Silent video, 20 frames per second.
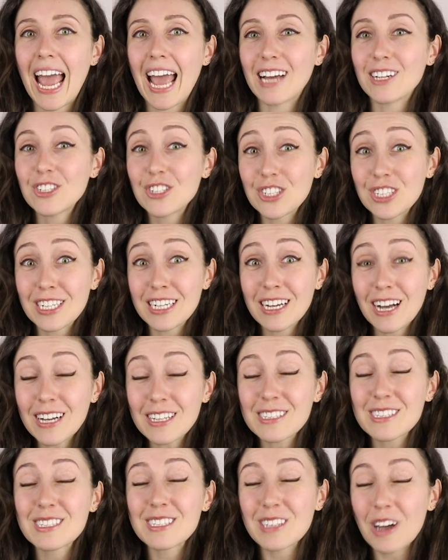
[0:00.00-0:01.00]
And she
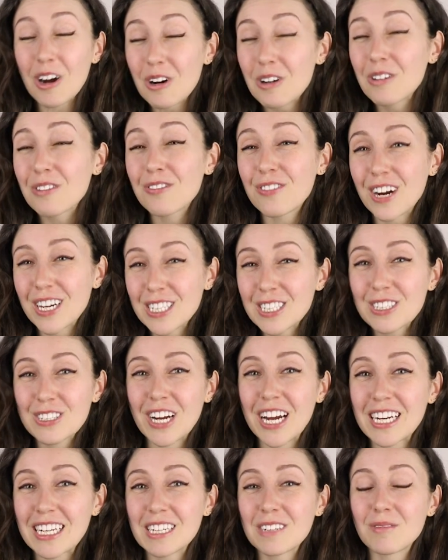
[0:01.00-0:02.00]
got so
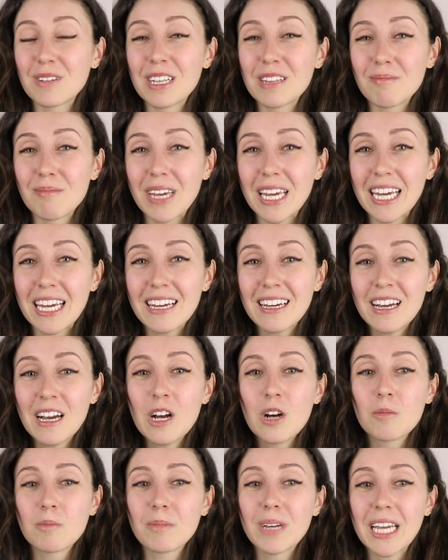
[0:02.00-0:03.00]
frustrated with me
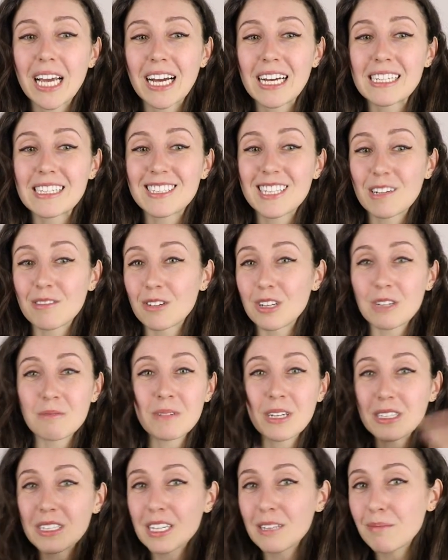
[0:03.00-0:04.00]
because there were a
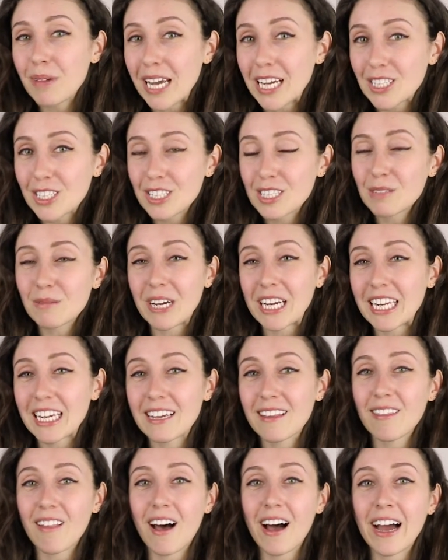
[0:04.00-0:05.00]
million patients waiting
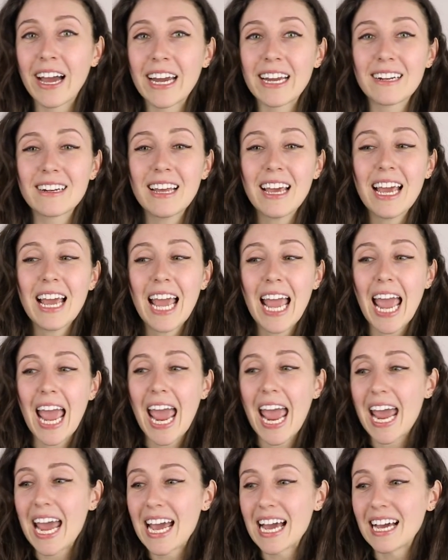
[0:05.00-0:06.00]
in line
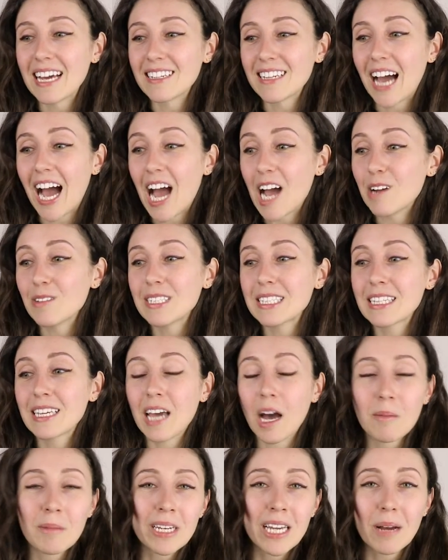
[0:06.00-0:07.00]
and I was
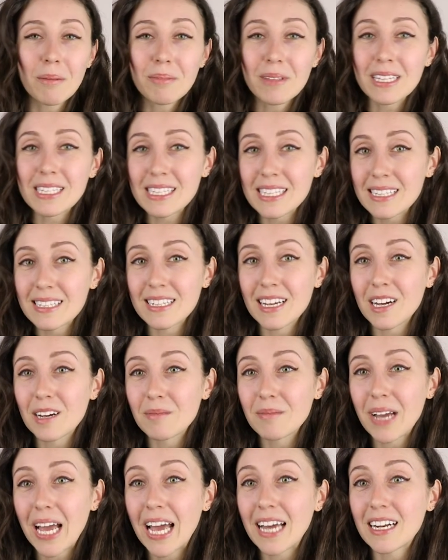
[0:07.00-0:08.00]
gumming up the
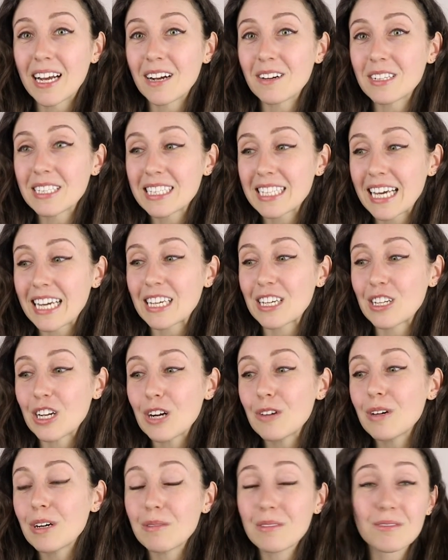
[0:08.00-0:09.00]
system. And I was like, you
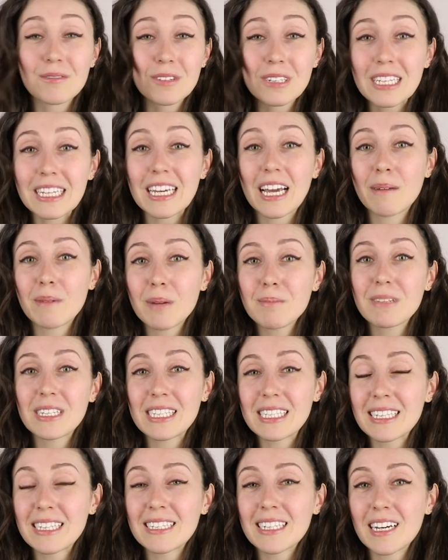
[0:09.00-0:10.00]
know what would really gum up the
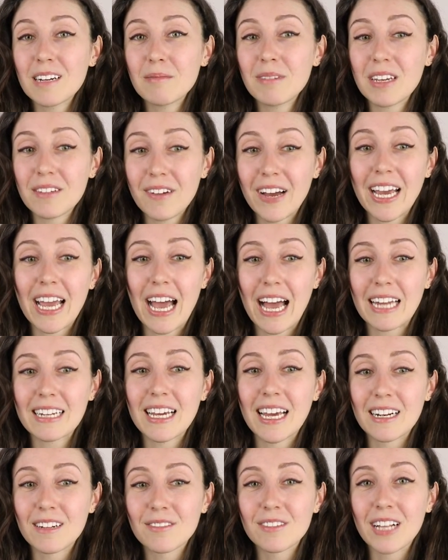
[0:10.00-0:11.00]
system? If I had
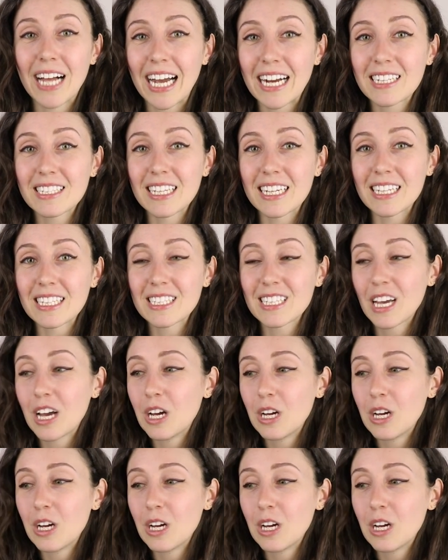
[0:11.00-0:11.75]
anaphylaxis